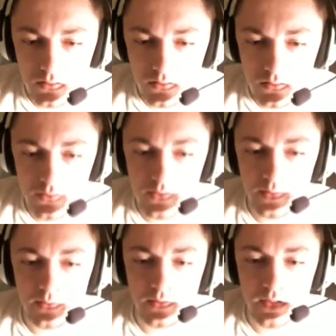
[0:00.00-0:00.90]
There should be
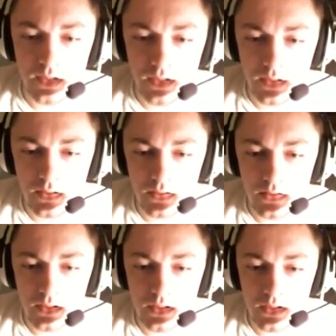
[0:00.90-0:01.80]
one there,
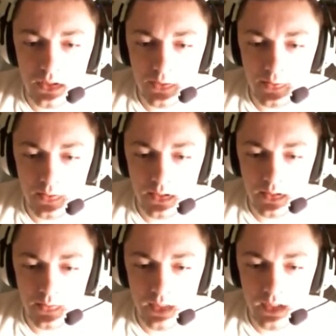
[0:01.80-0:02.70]
and there should be one at the
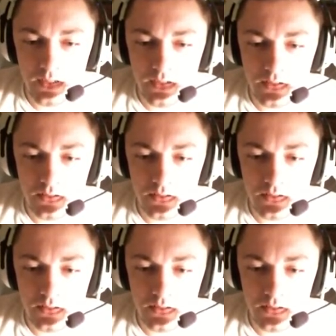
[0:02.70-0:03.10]
mansion.